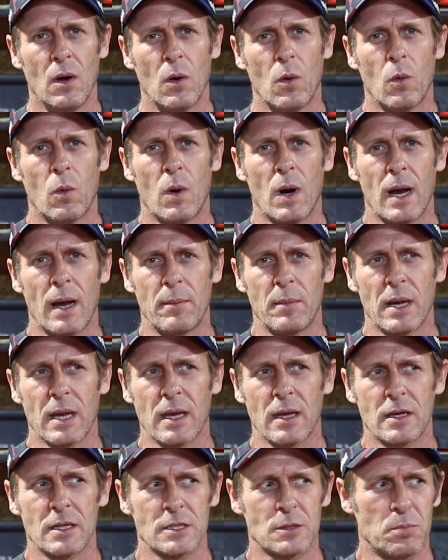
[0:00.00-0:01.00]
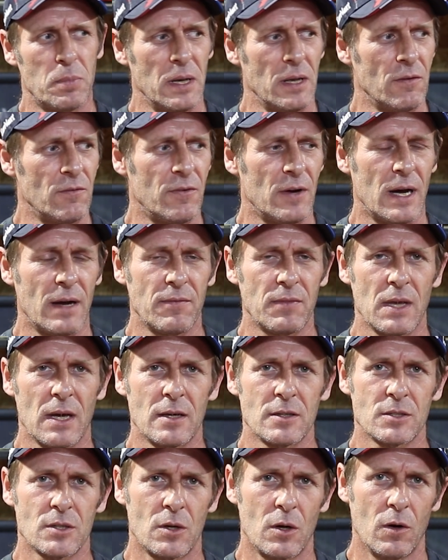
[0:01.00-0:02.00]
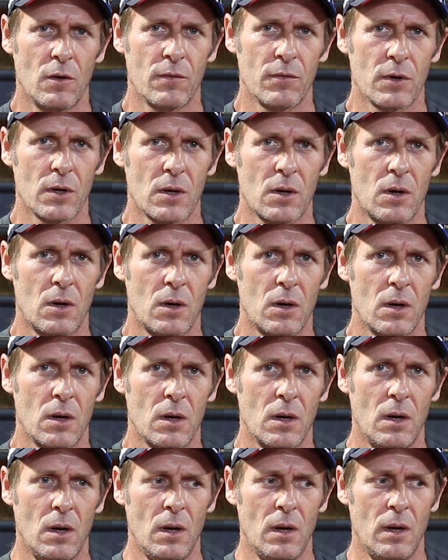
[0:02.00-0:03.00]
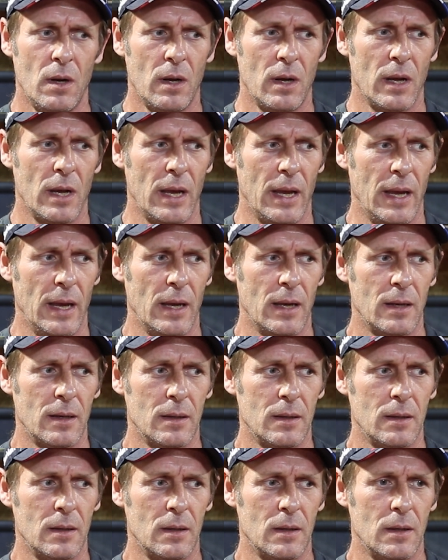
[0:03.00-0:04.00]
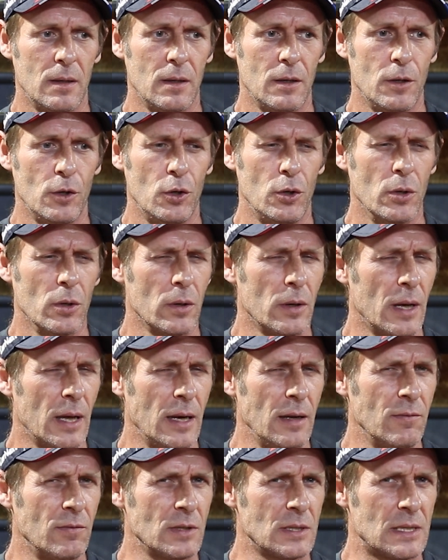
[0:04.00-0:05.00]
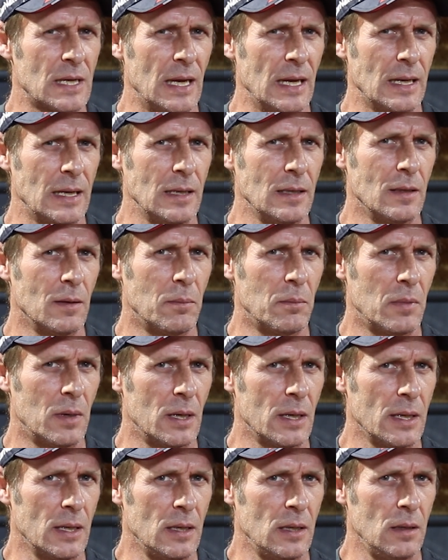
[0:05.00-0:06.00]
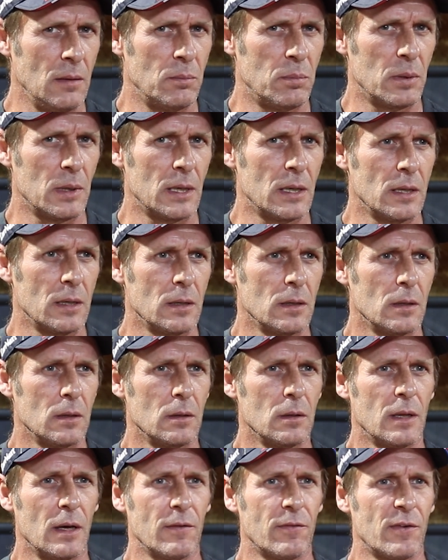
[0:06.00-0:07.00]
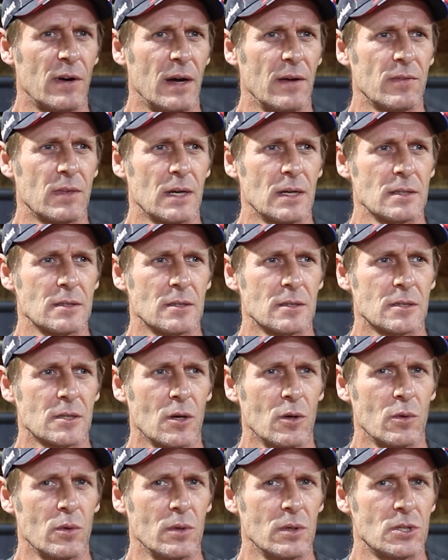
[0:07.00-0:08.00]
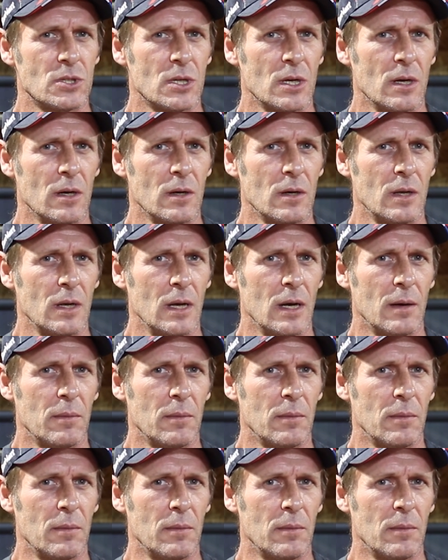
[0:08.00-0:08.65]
Why am I going to spend $5,000 over a car and you're not even taking the money, but that $5,000 is going to a charity?